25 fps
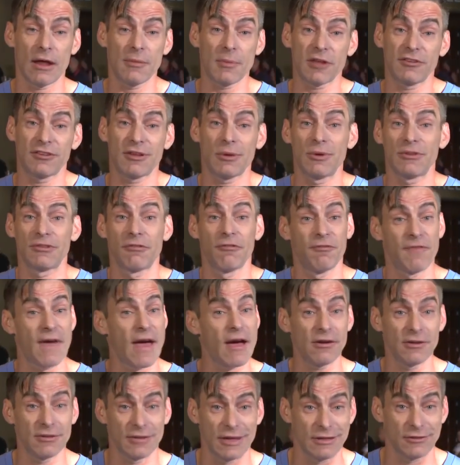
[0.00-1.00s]
And I'm not saying we have to
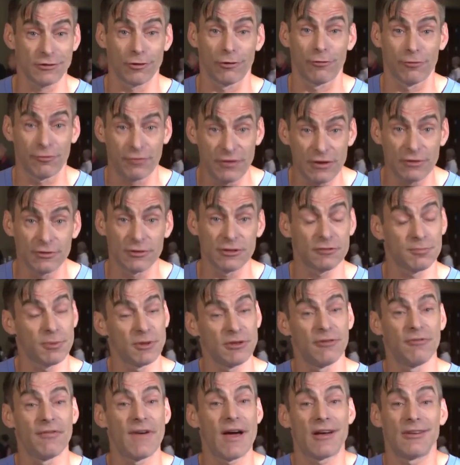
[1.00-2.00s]
validate their feelings,
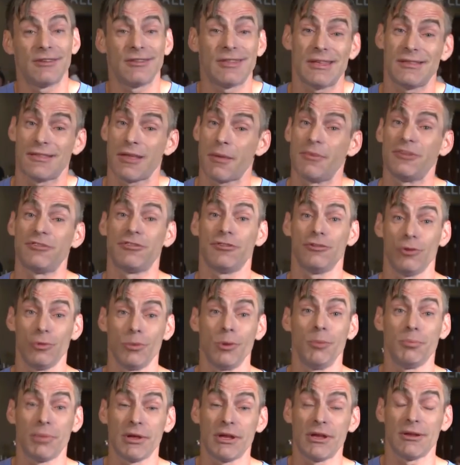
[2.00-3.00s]
but you validate them as a
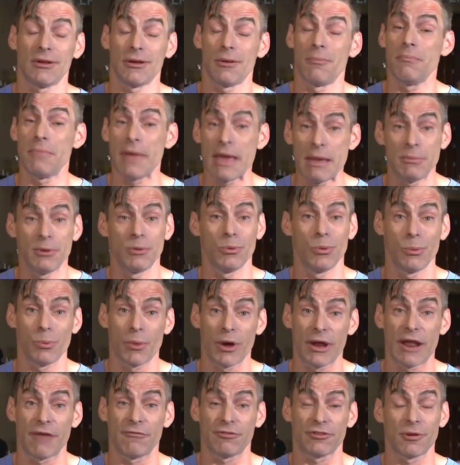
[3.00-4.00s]
human being, and maybe we
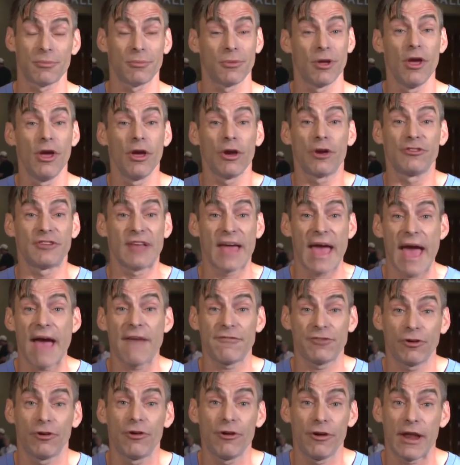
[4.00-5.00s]
might have some, because they
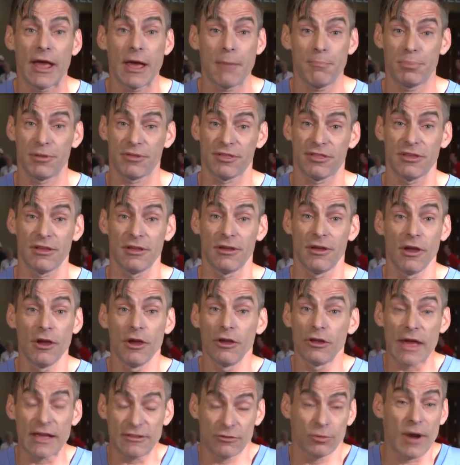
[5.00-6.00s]
have to learn empathy.
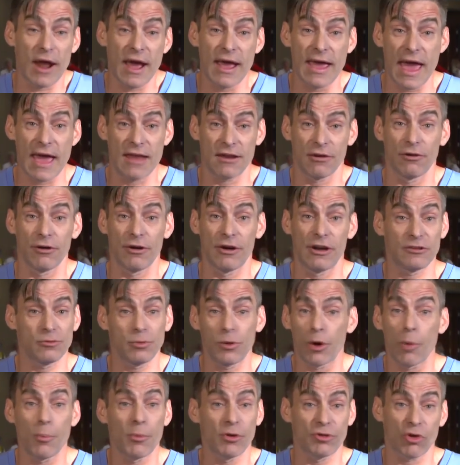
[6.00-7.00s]
That's what I had to learn.
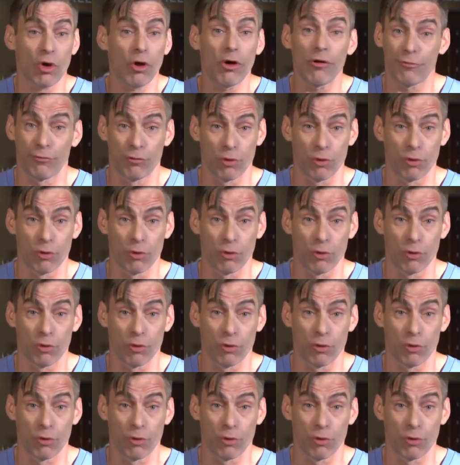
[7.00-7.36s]
That's what almost